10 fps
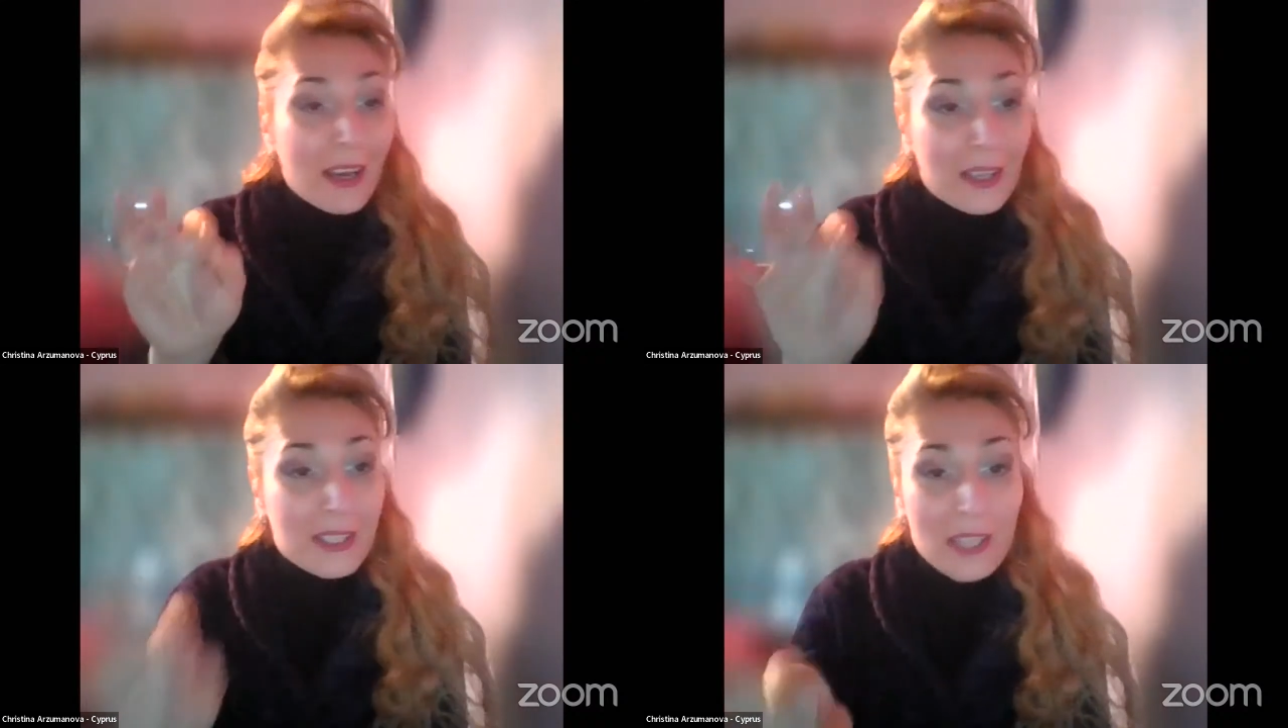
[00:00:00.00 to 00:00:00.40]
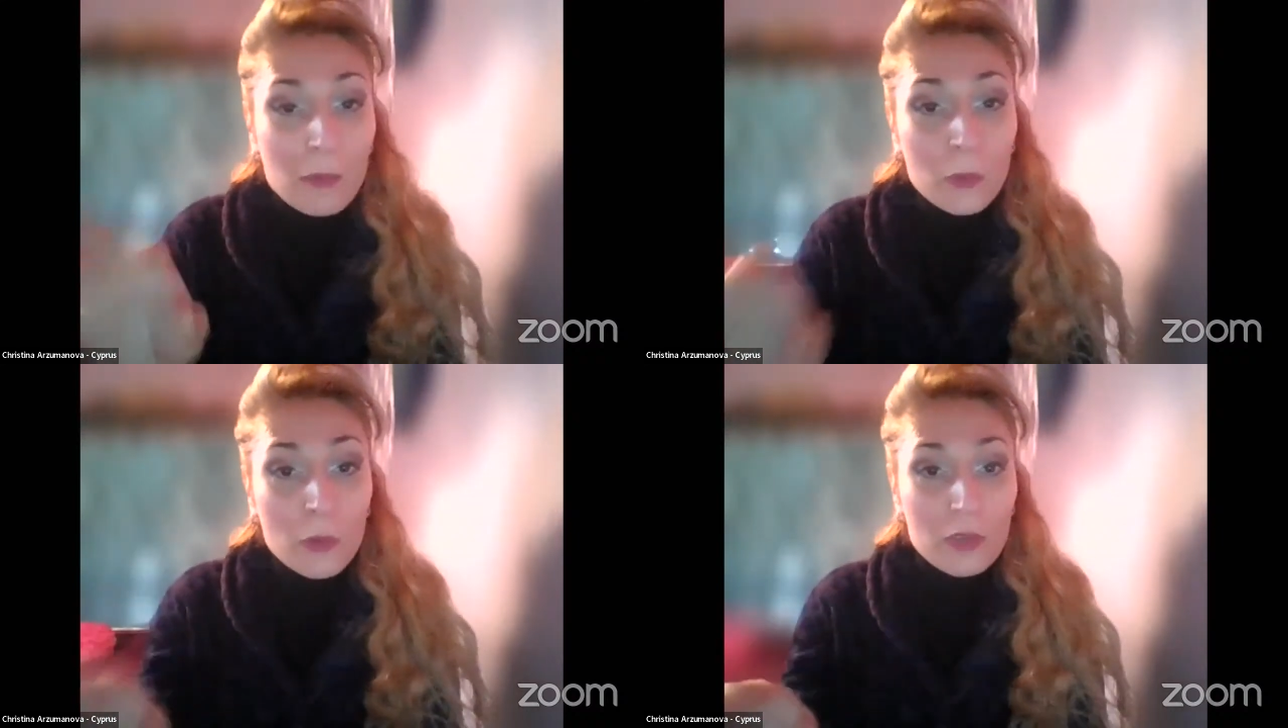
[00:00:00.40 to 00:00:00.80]

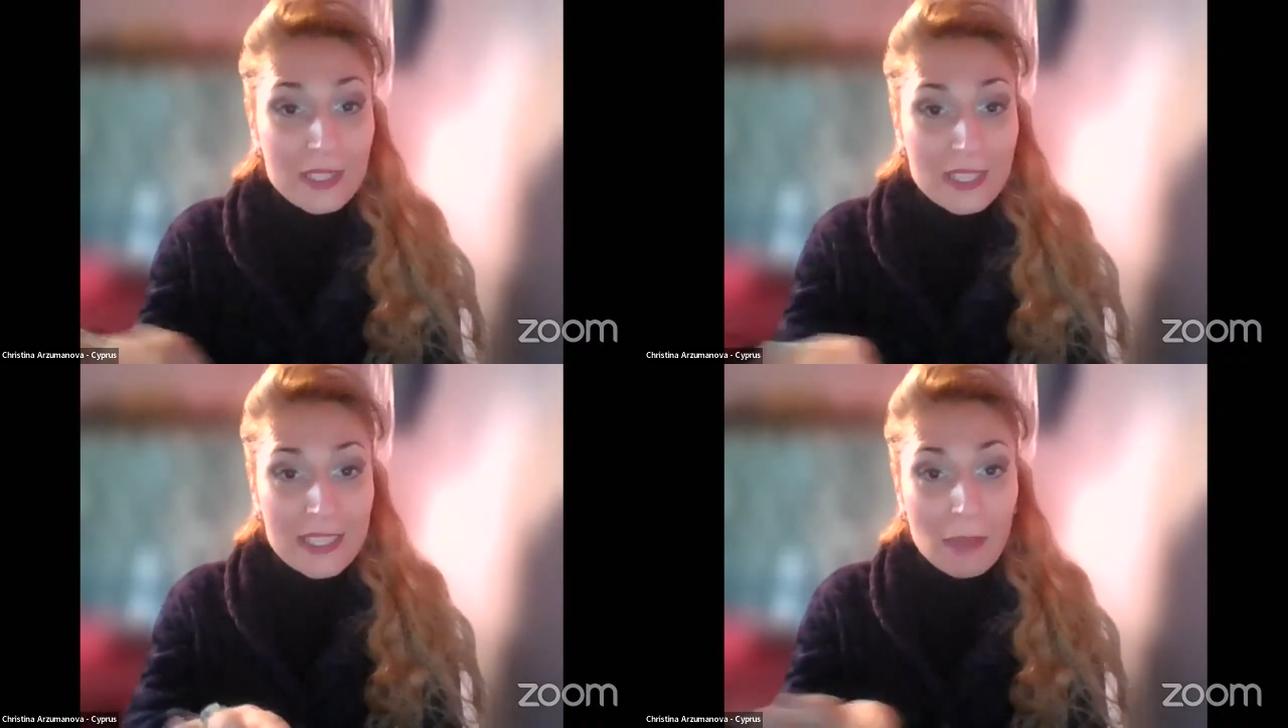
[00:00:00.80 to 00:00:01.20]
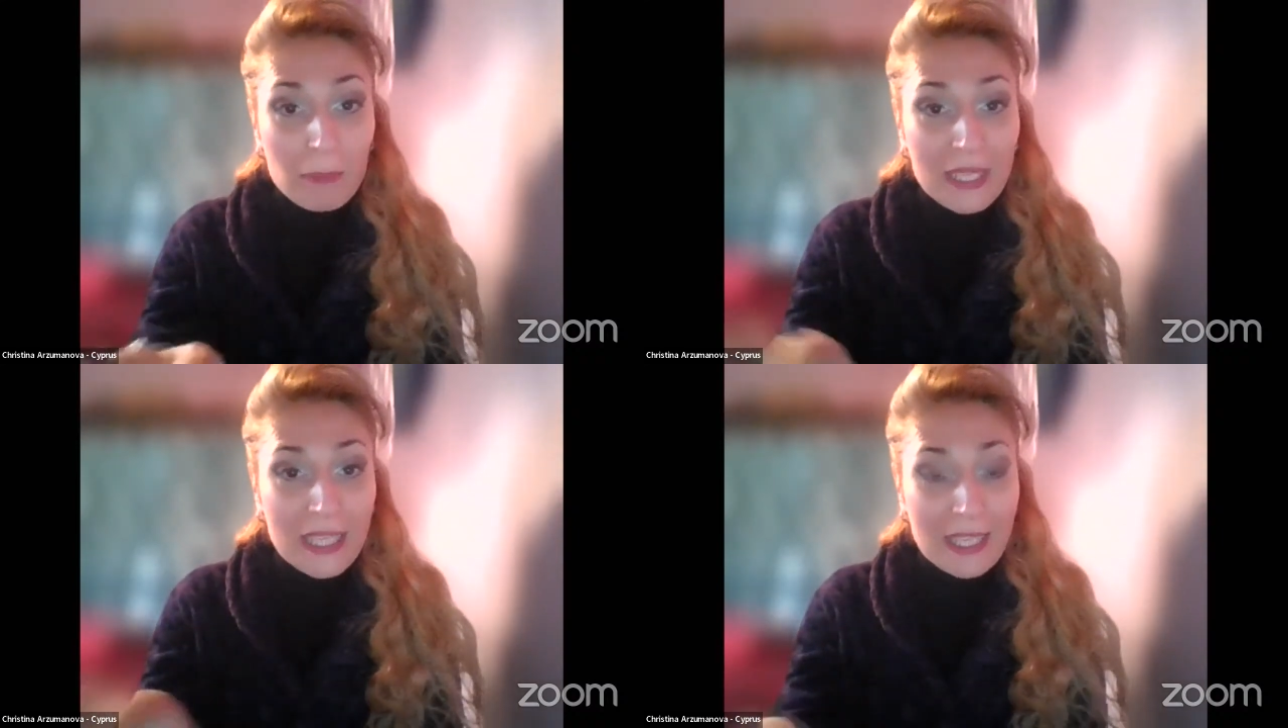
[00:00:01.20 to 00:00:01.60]
some words and some
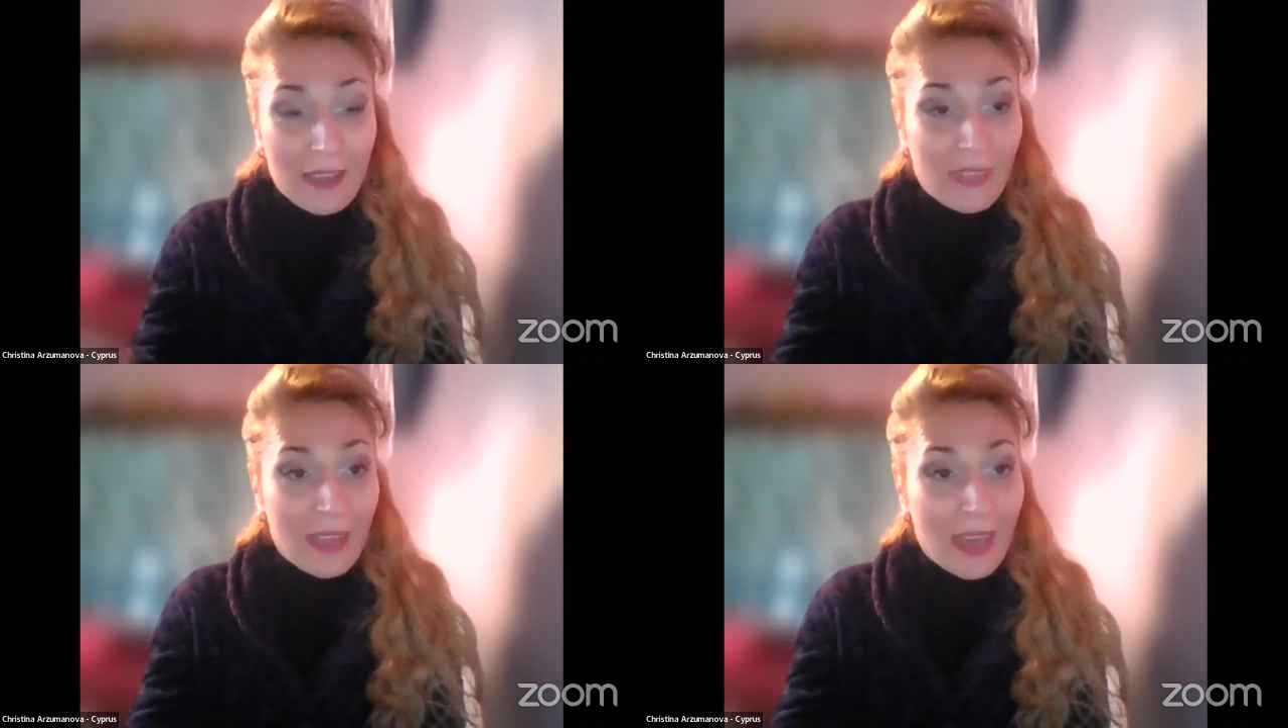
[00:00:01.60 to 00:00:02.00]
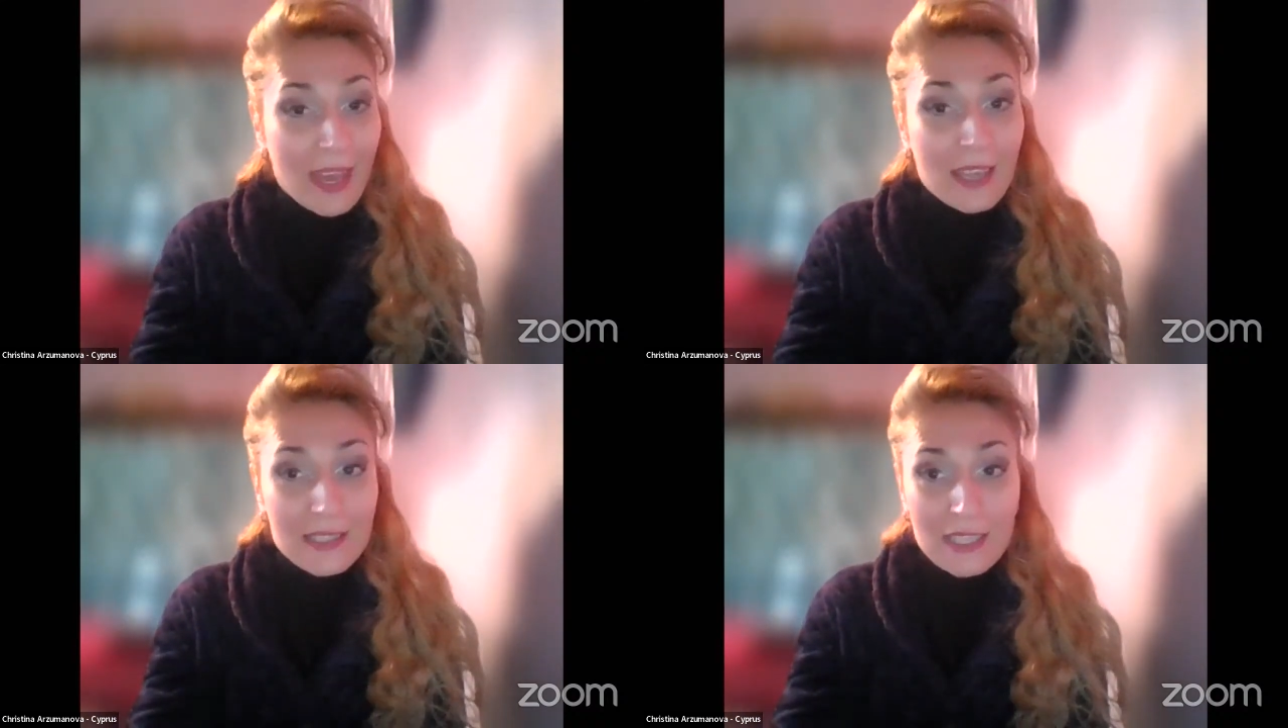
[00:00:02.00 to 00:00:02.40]
meaning at the end.